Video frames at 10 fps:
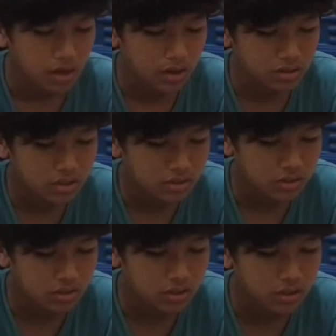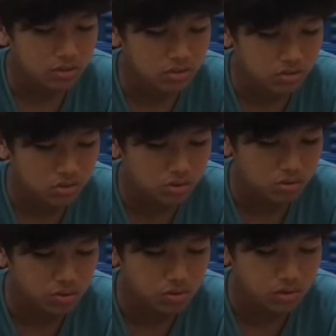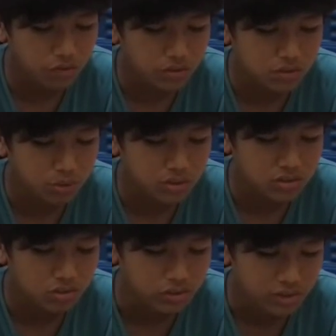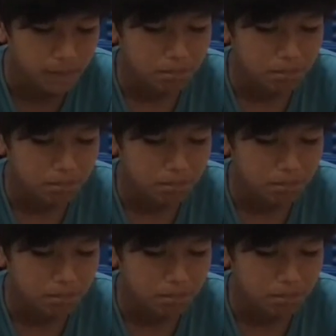Next is the generic structure. The first point is goal.